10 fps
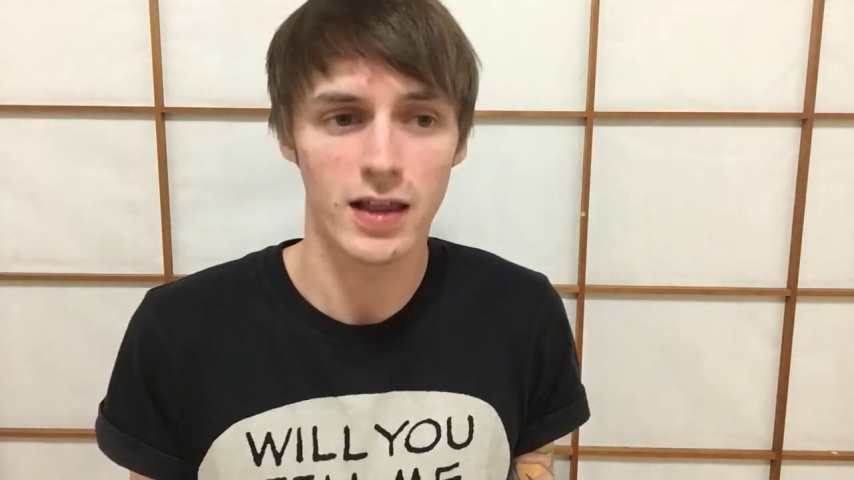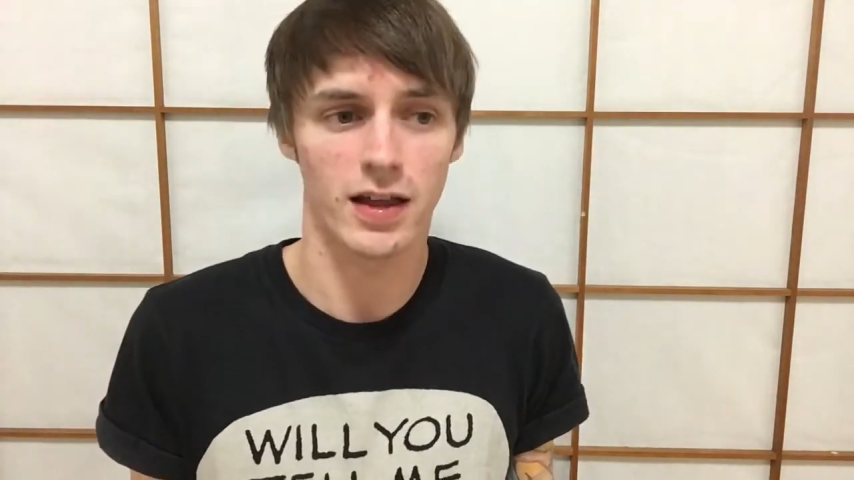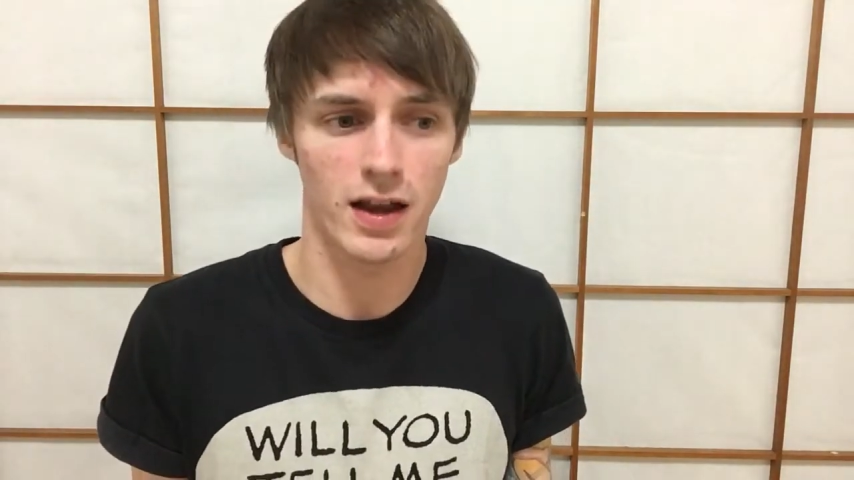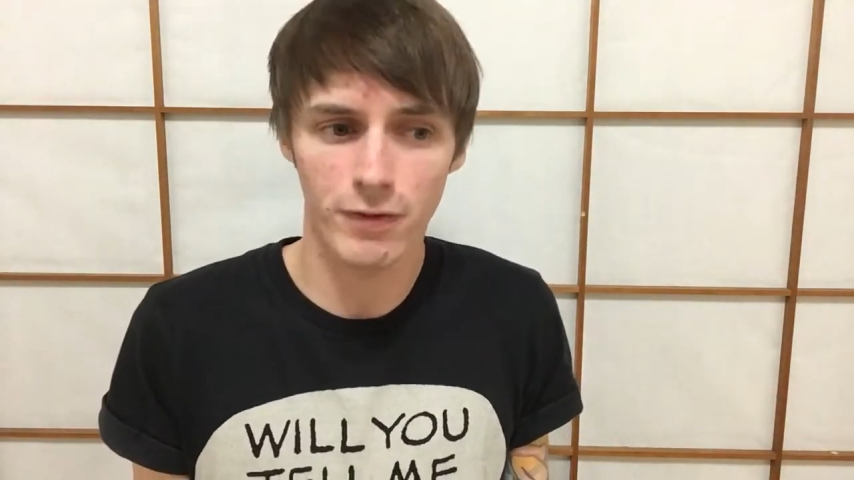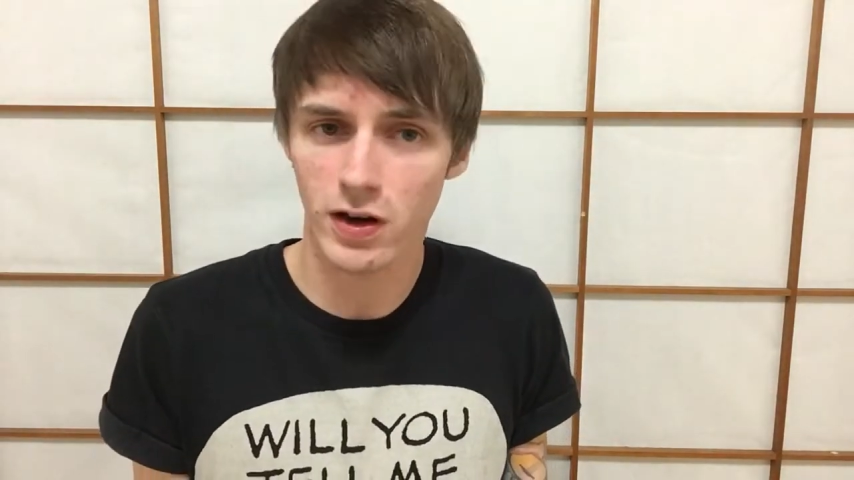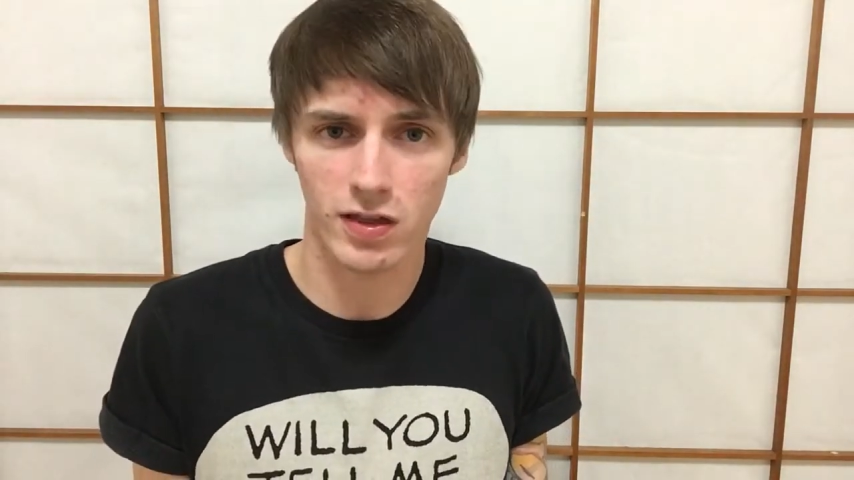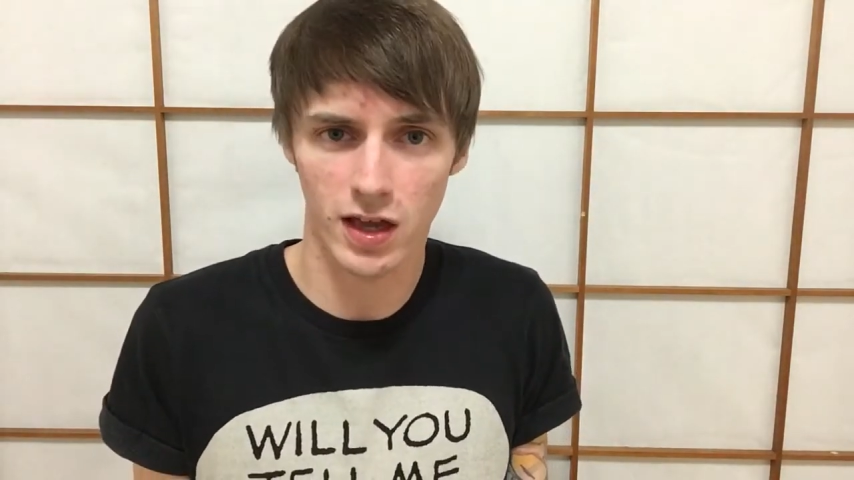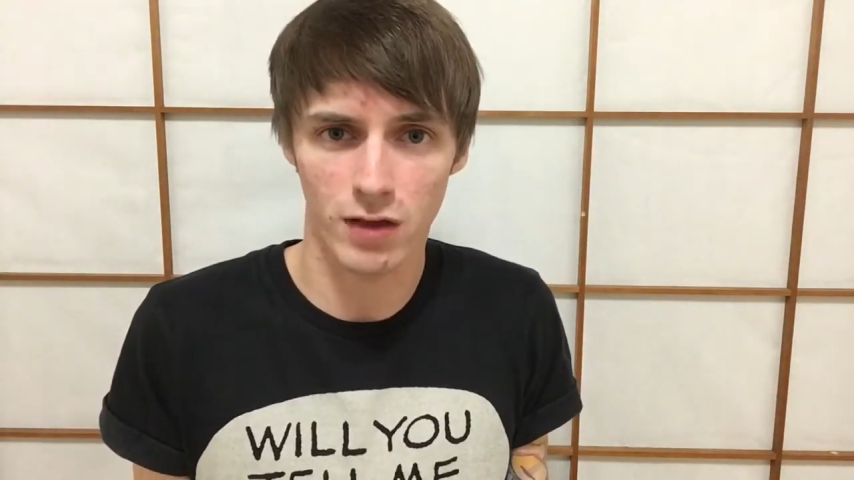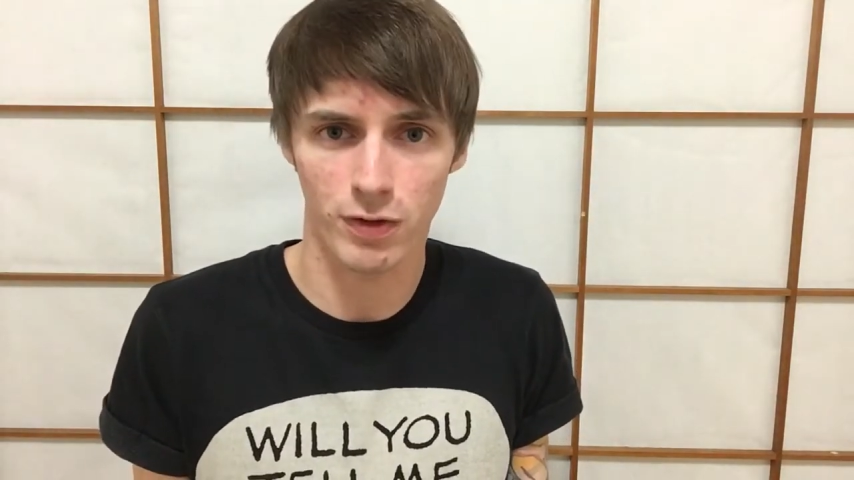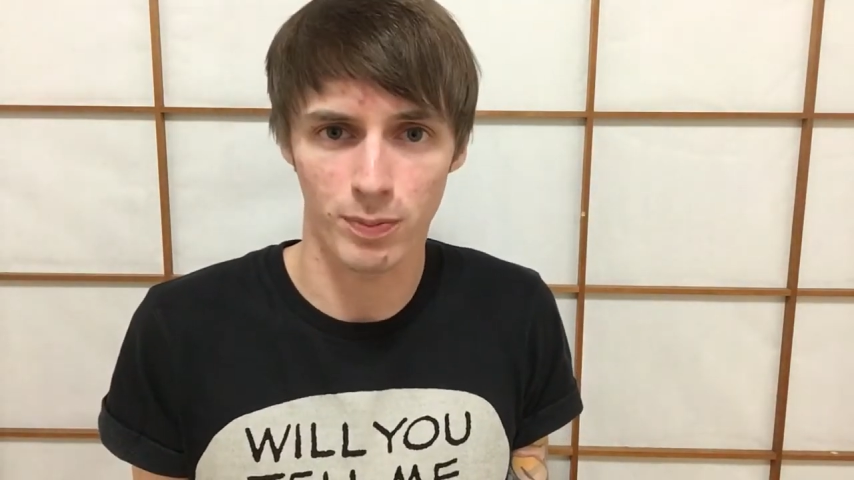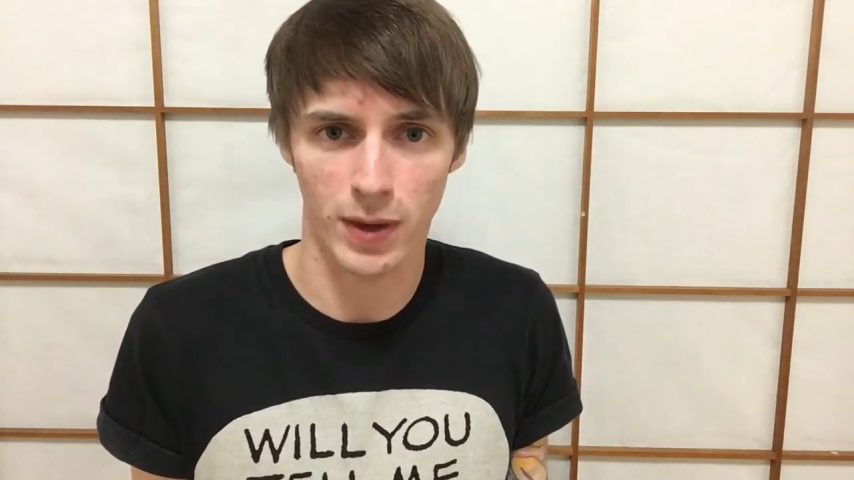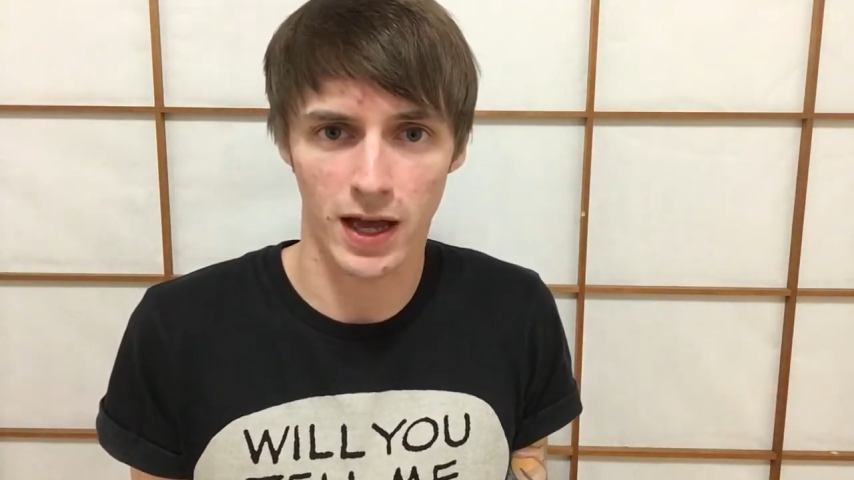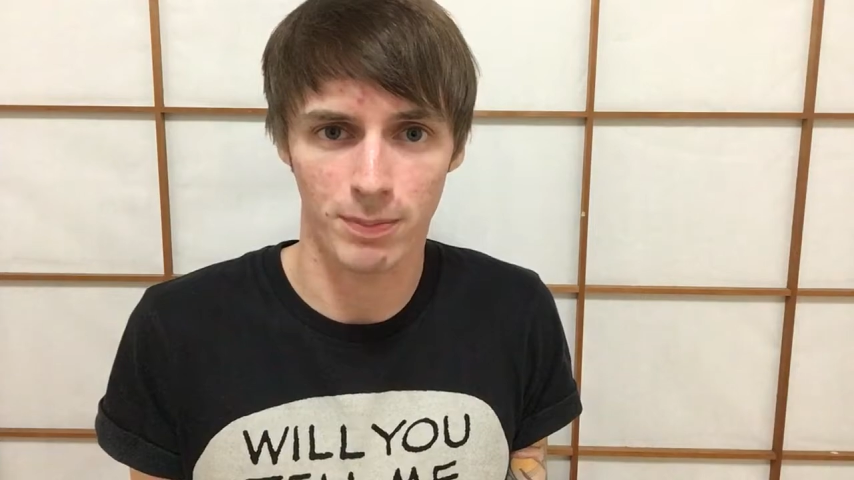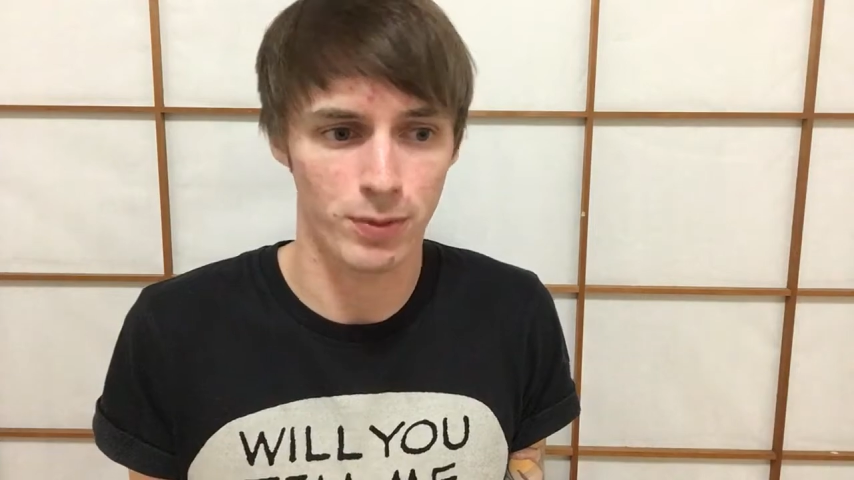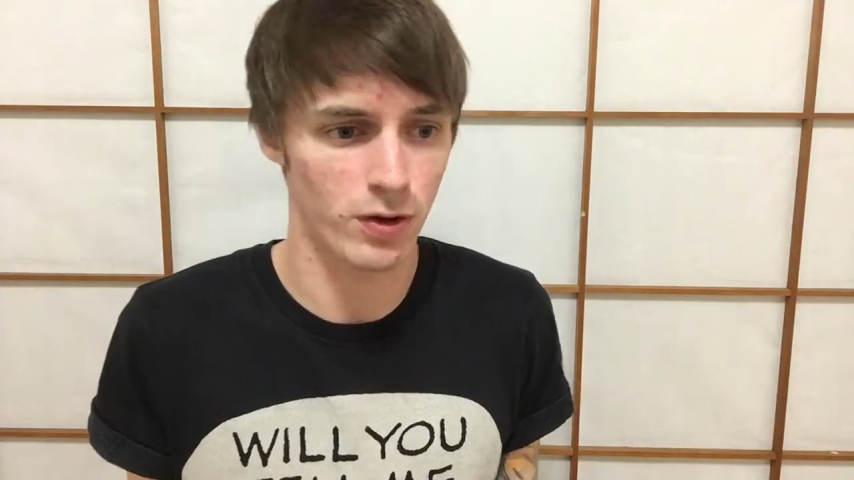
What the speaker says: They're never going to say anything bad